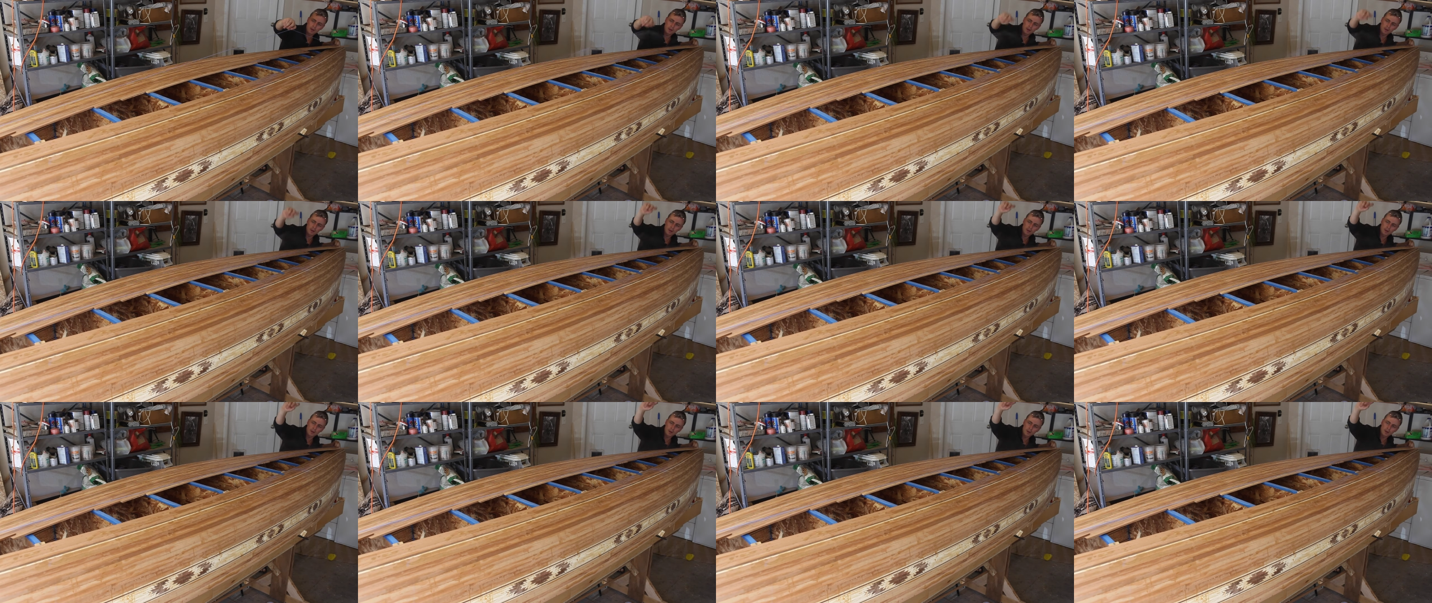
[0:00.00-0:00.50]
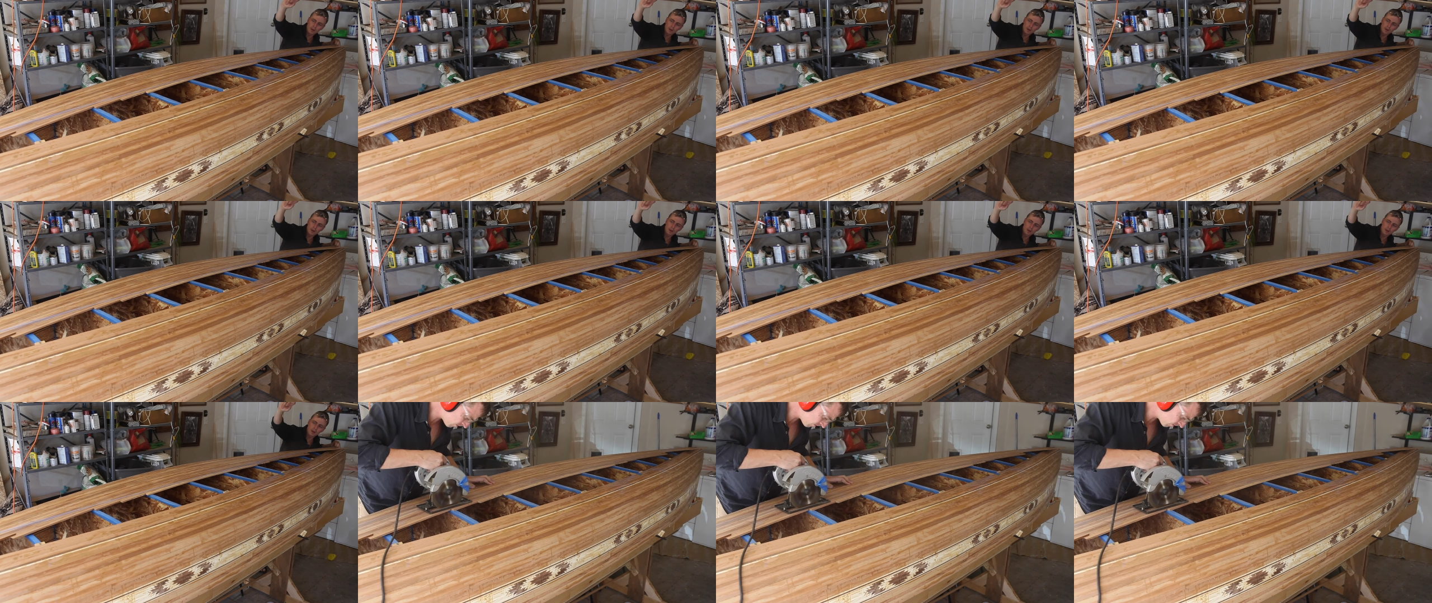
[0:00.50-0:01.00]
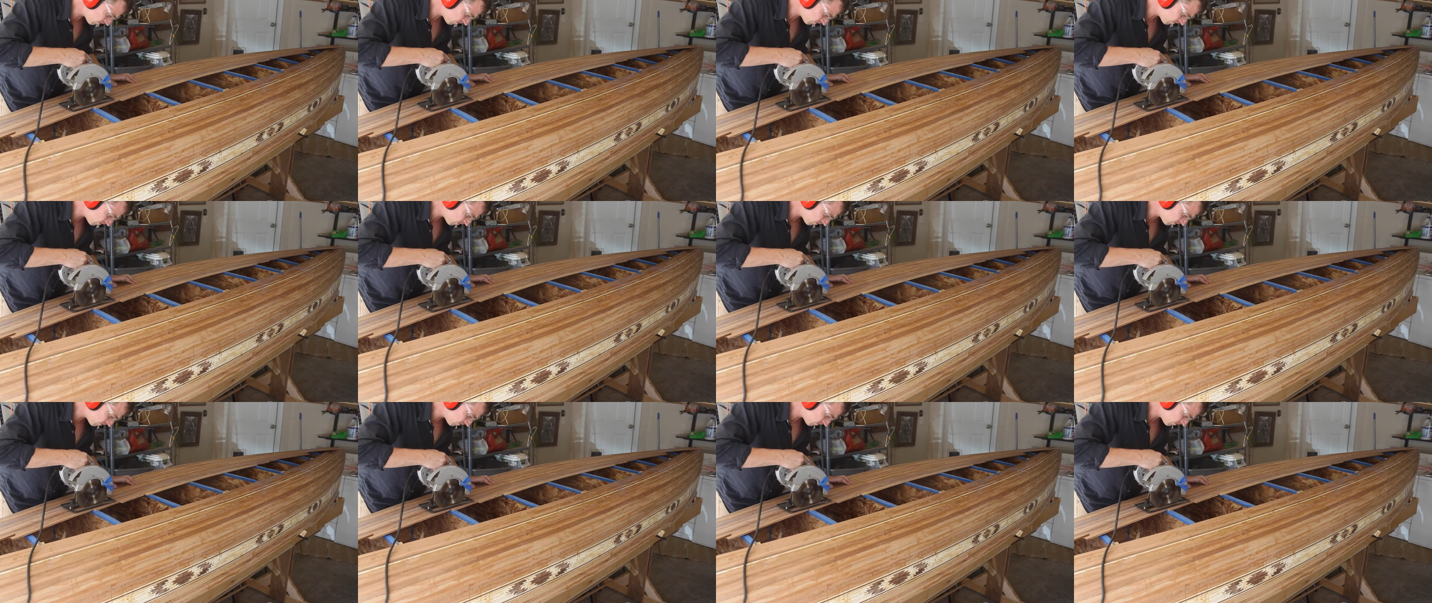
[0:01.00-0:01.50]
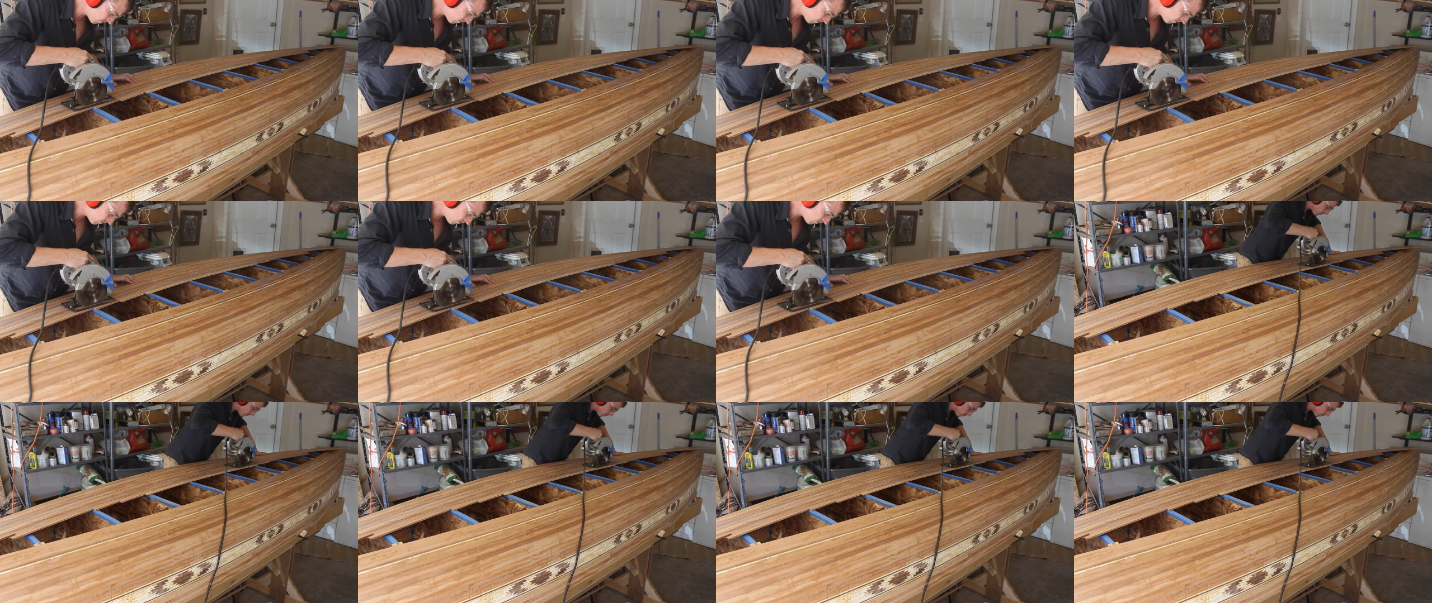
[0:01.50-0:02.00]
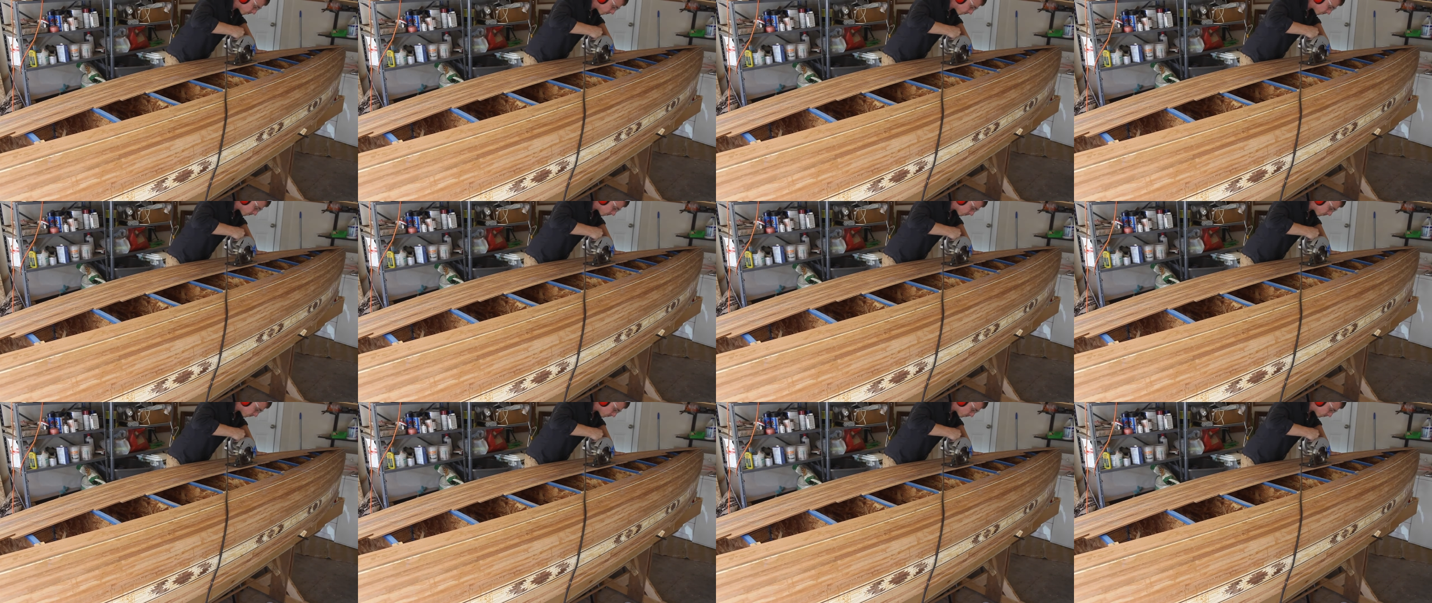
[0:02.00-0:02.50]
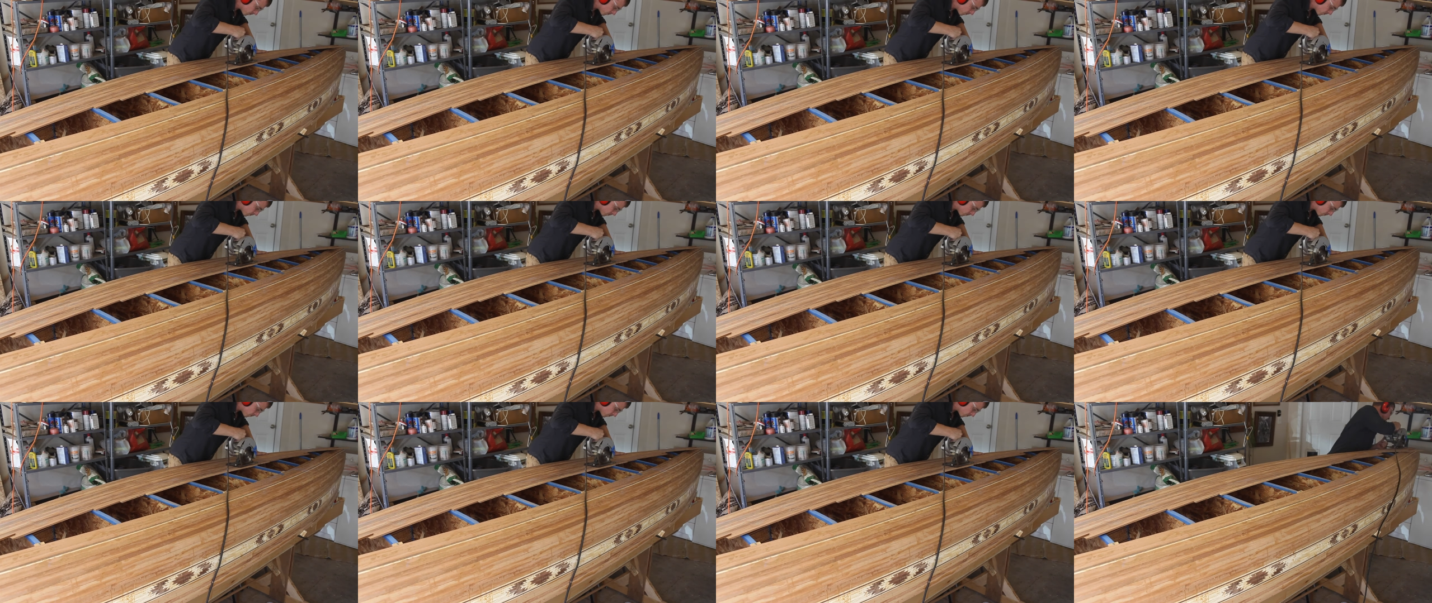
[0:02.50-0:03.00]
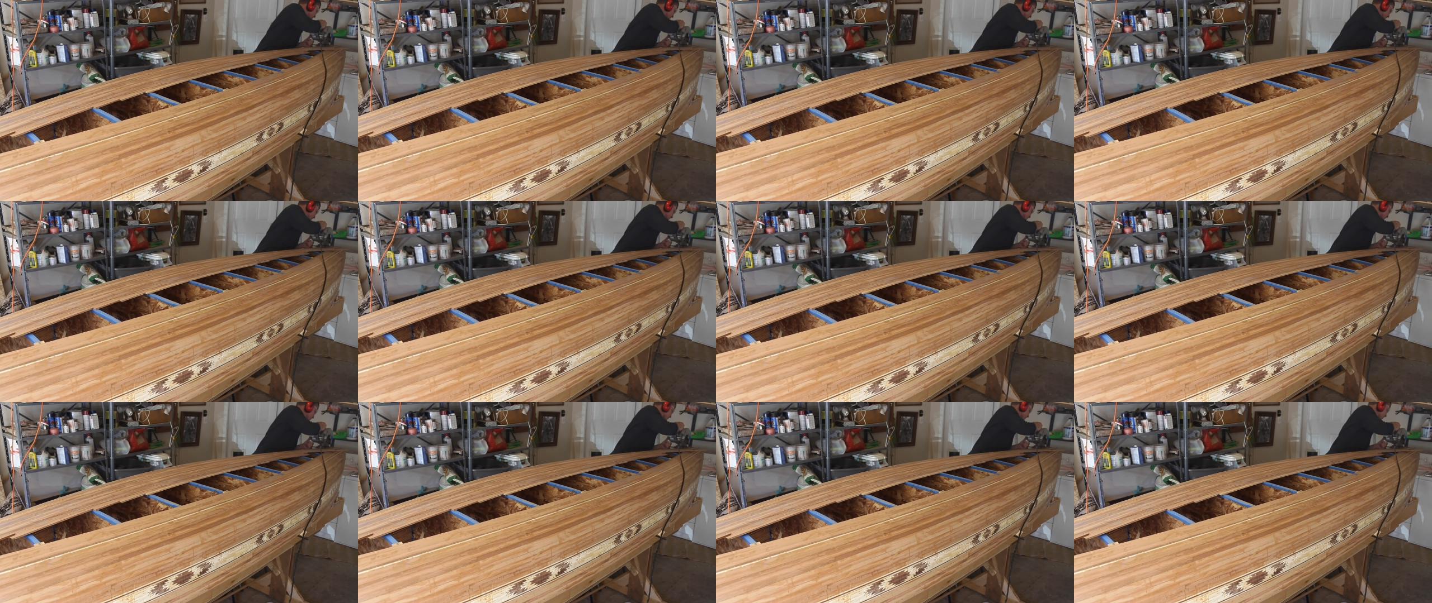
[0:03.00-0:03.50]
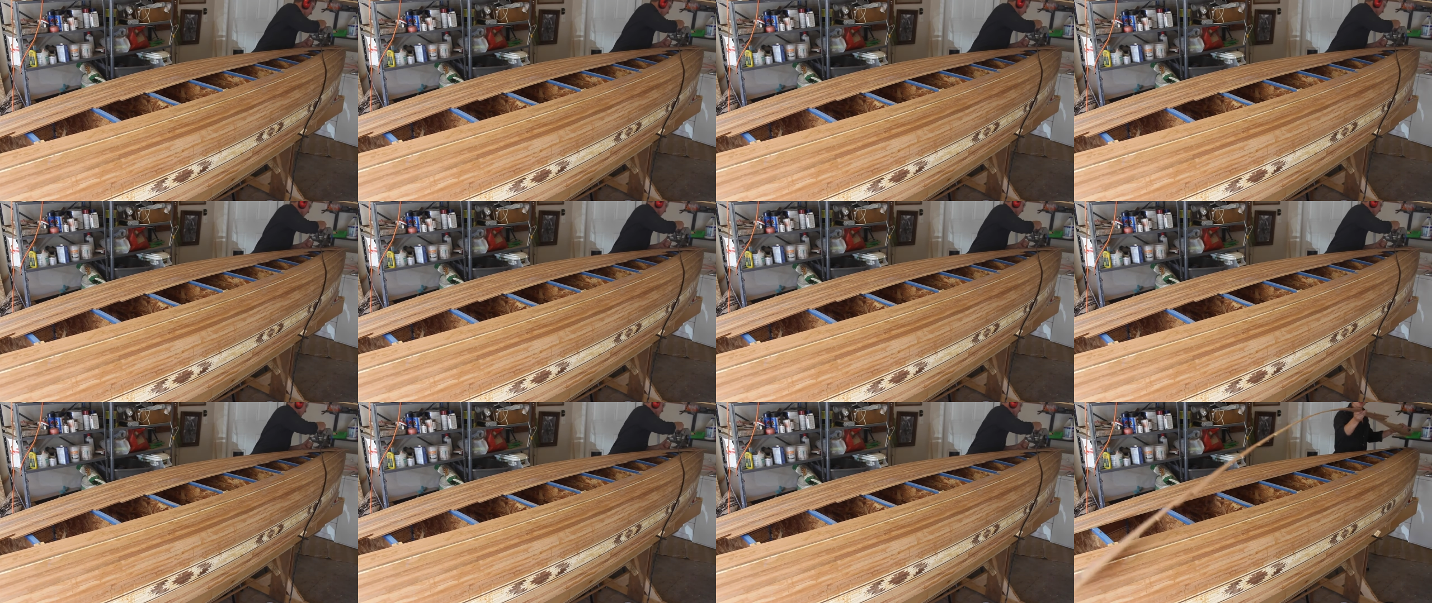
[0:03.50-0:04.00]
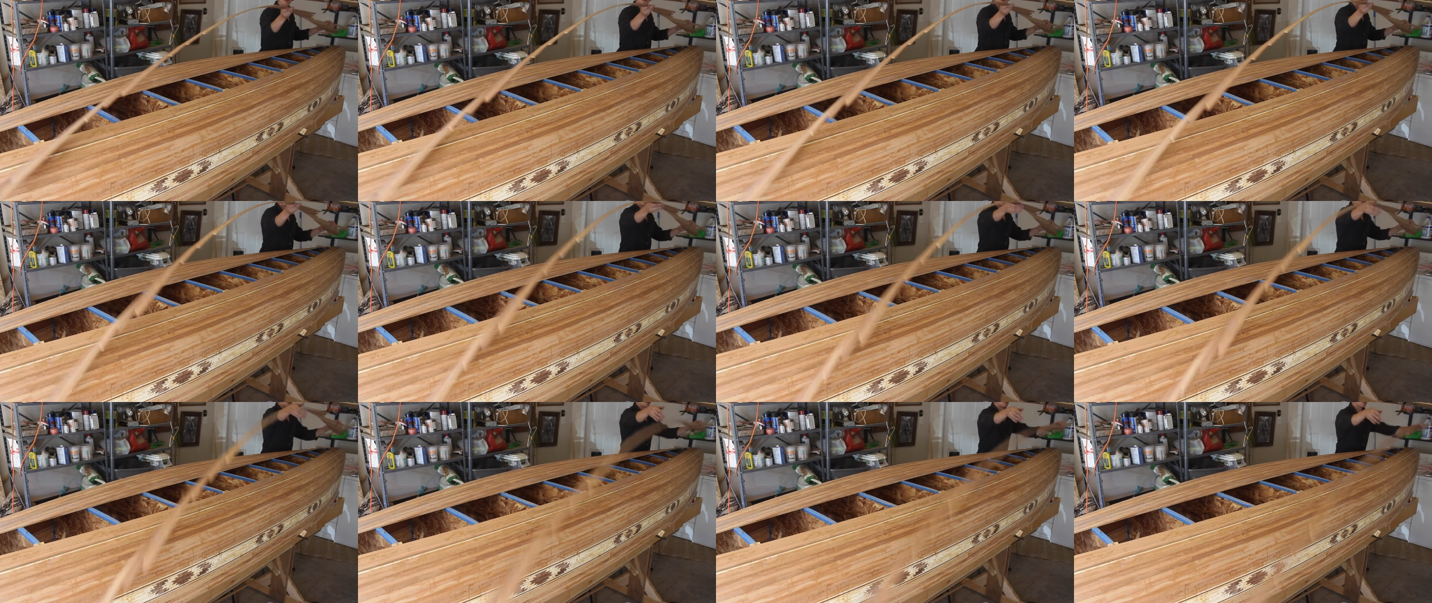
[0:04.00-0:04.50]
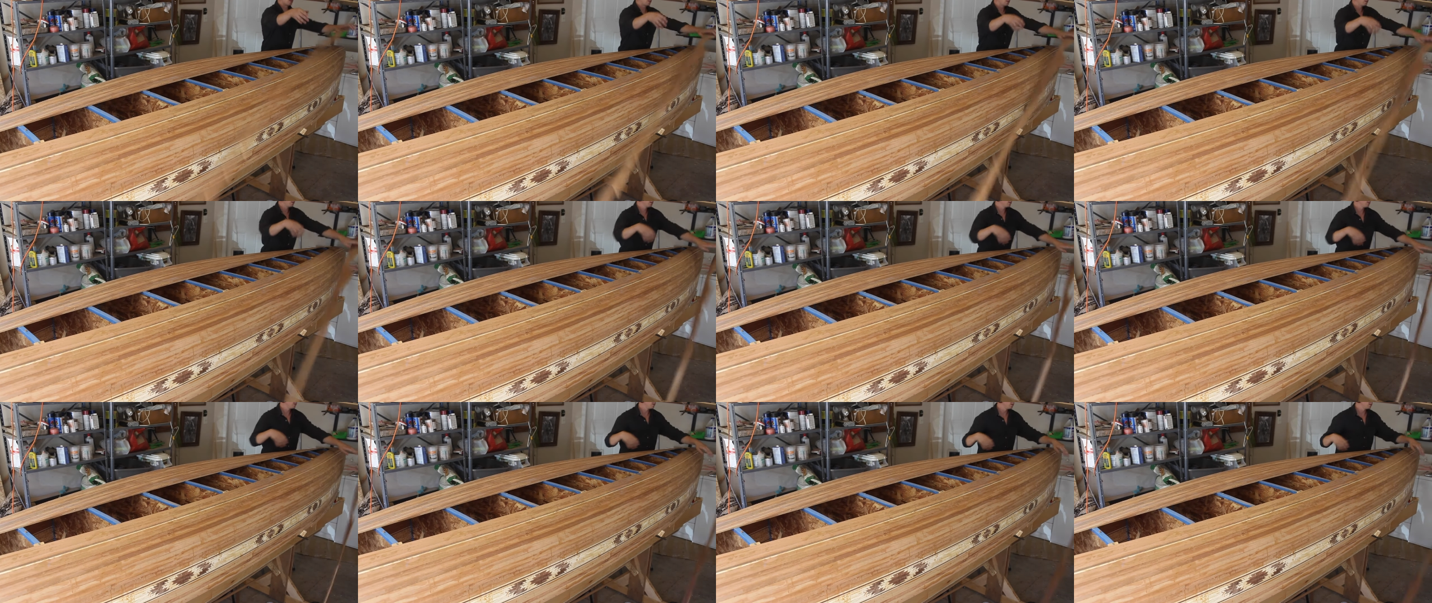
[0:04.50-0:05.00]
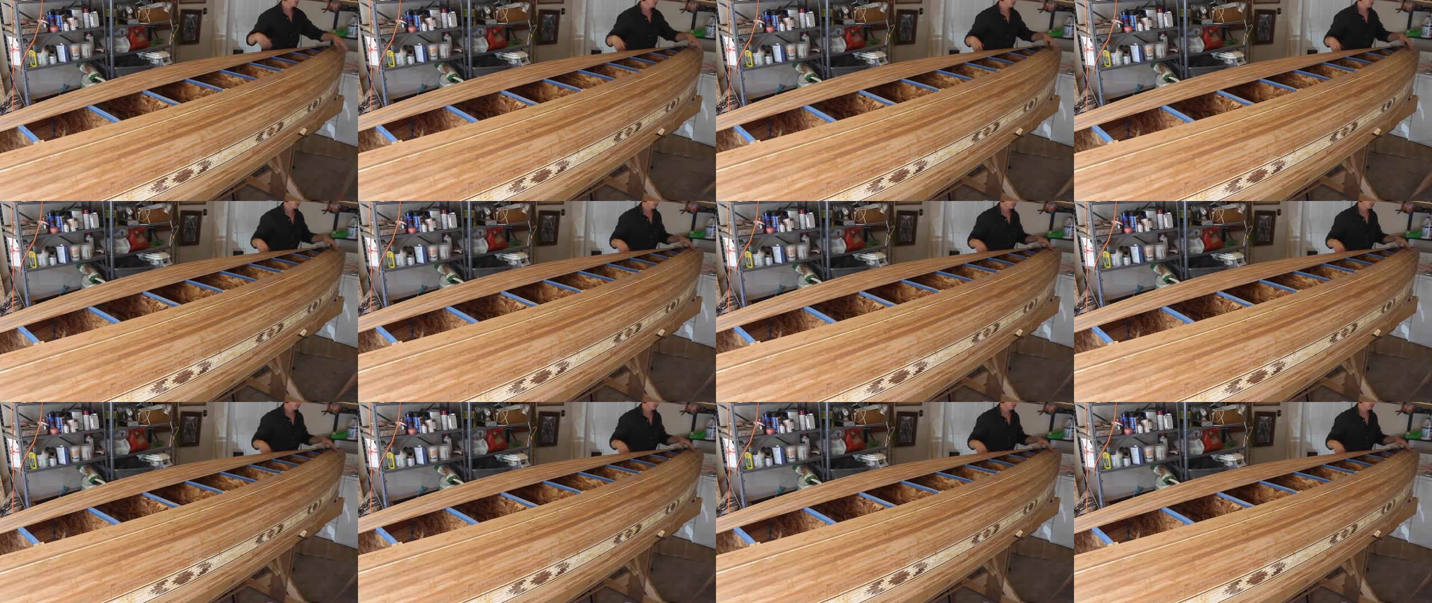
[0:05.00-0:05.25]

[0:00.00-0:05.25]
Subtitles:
[unreadable: no face in view]